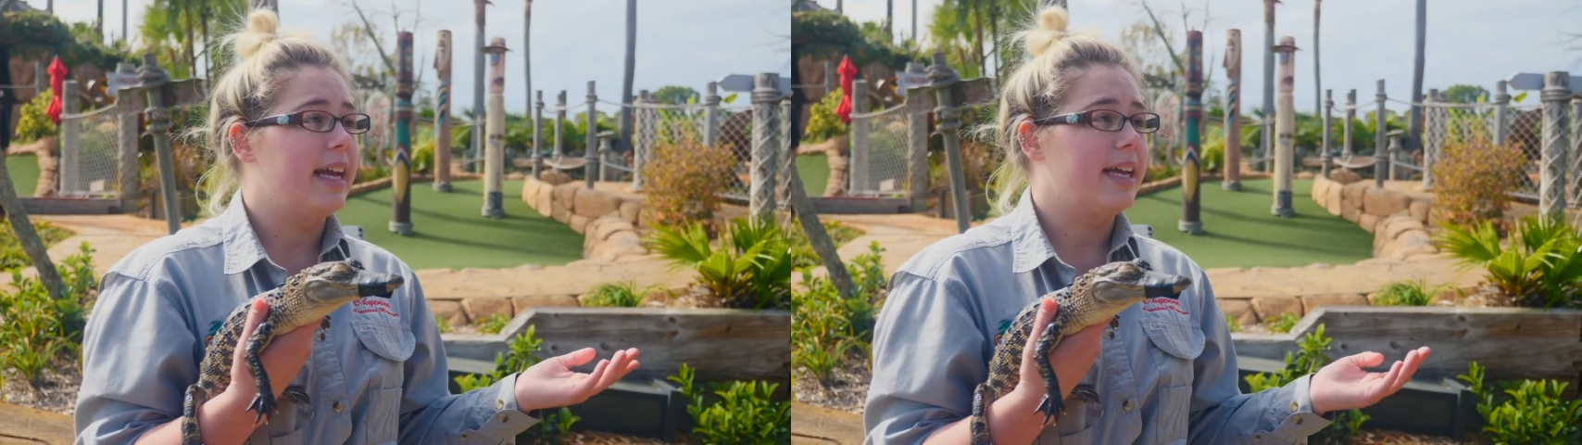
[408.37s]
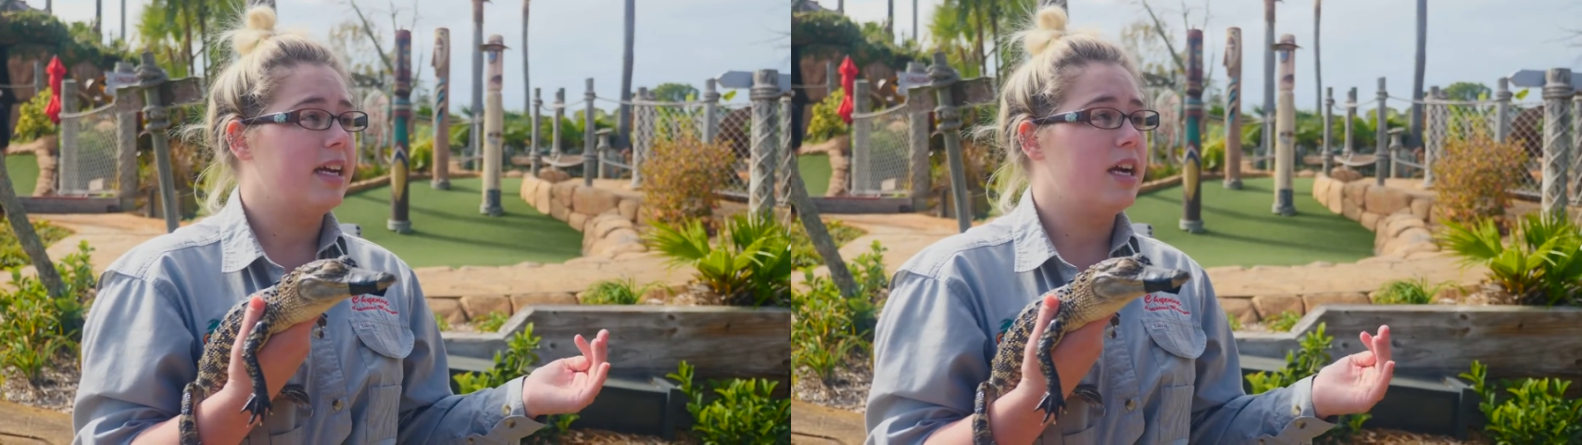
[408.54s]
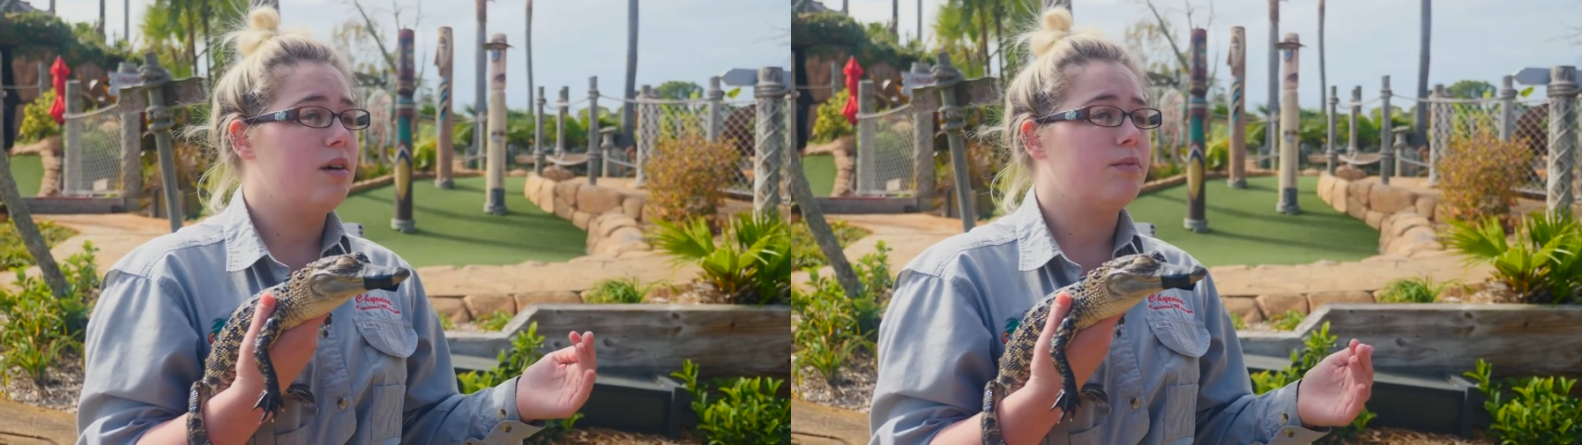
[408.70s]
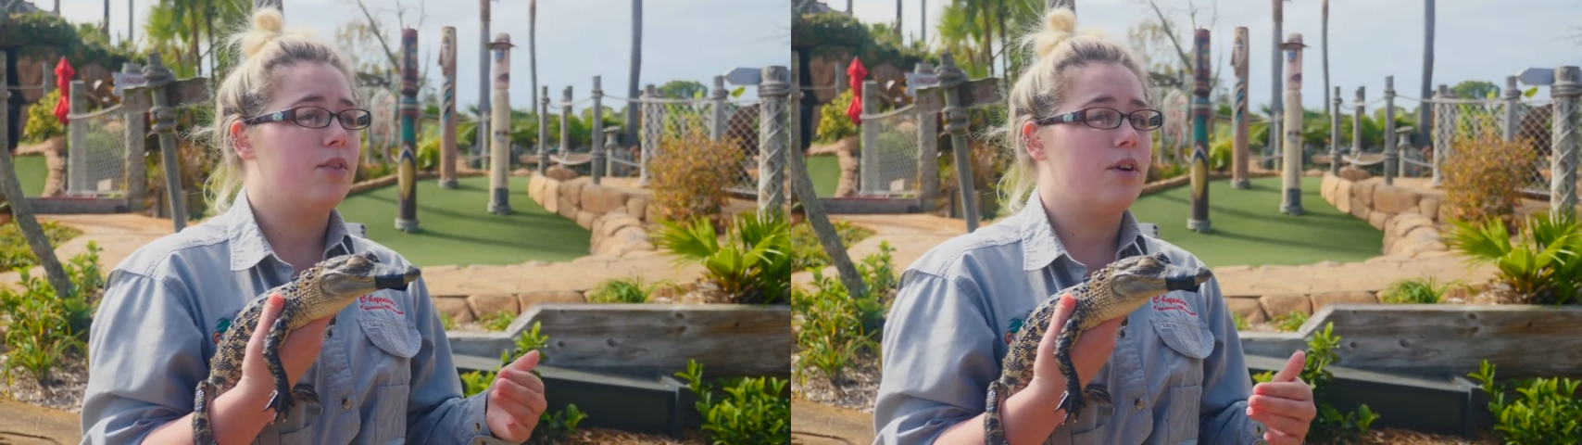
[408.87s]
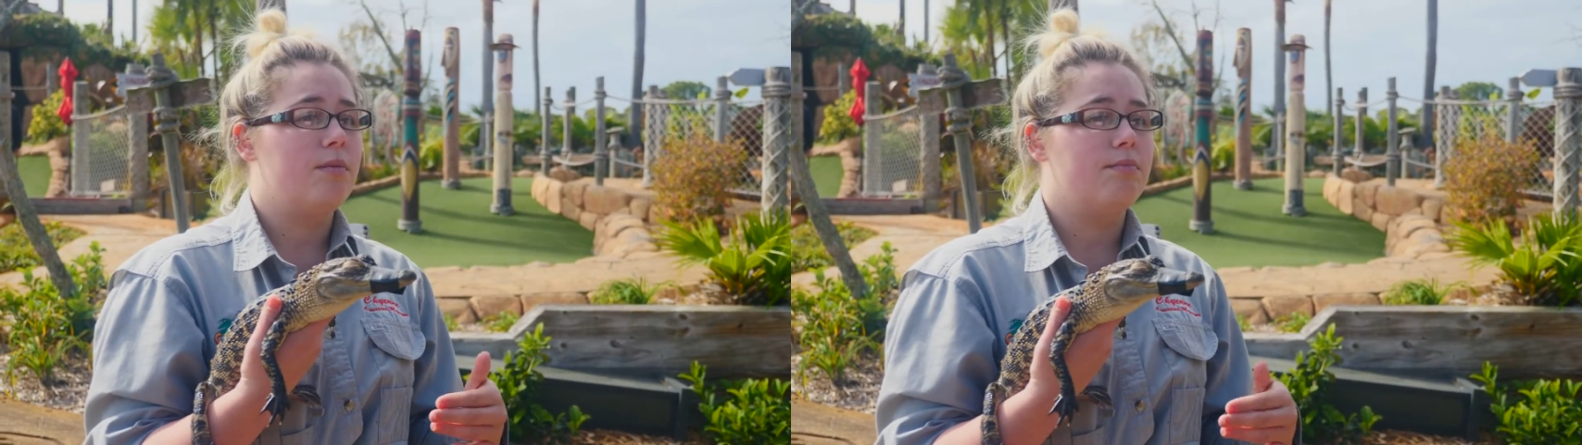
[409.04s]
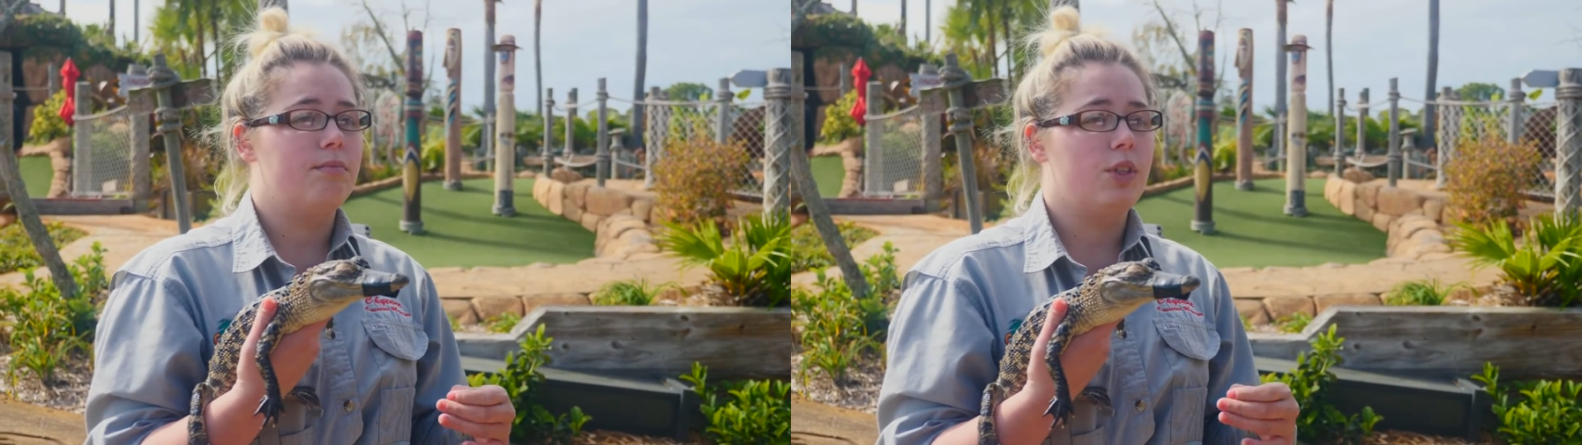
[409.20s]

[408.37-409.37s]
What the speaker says: that can come from